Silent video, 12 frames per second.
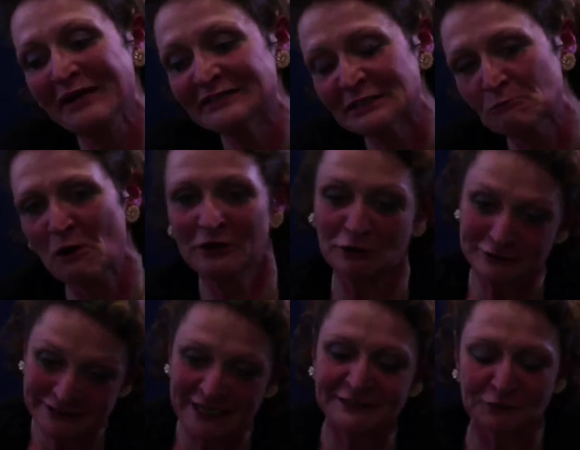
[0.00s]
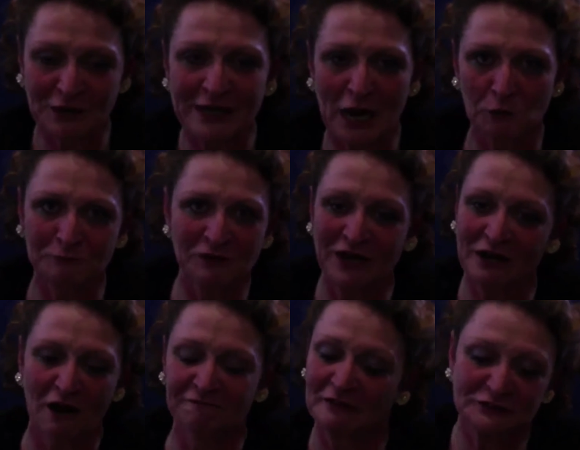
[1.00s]
meet someone who says they're gonna help you
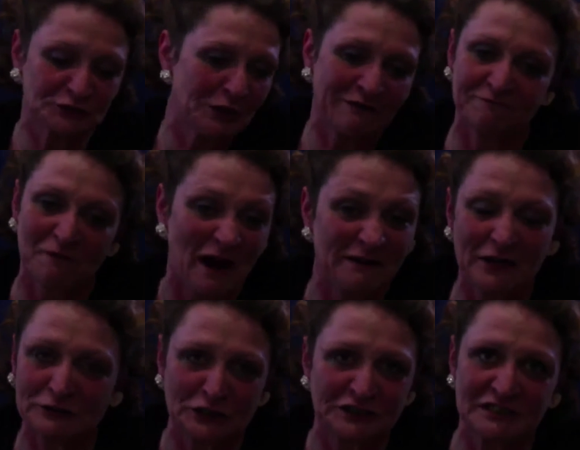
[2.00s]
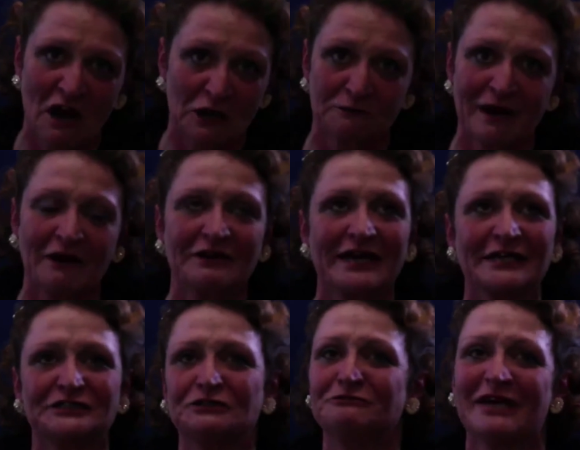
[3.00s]
get off the street and find they're just not around to
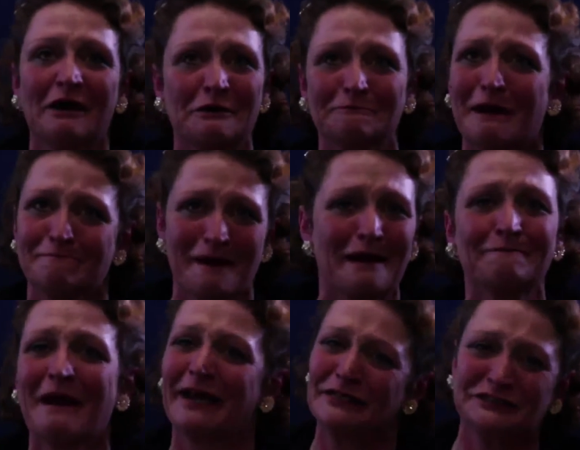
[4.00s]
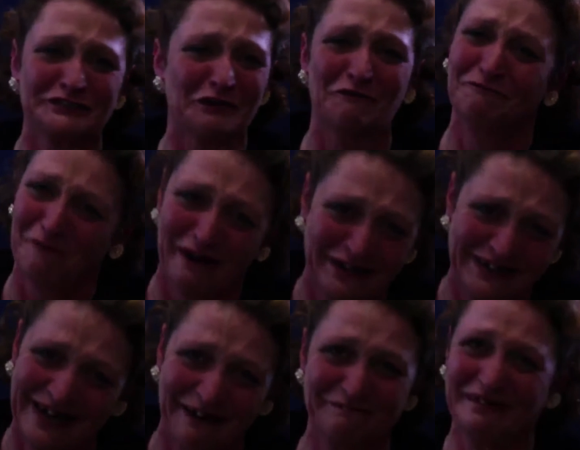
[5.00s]
get you down, and my backpack is so
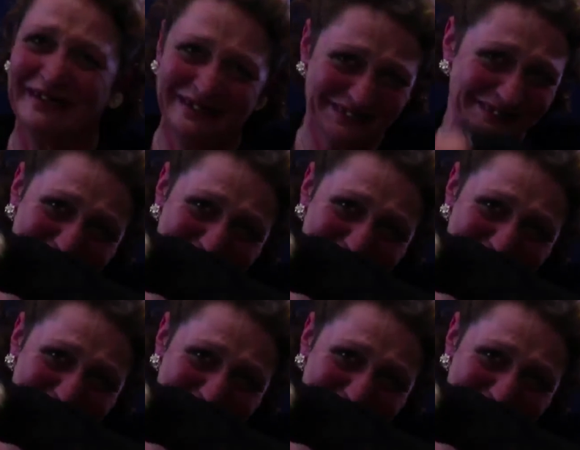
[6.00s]
fucking heavy.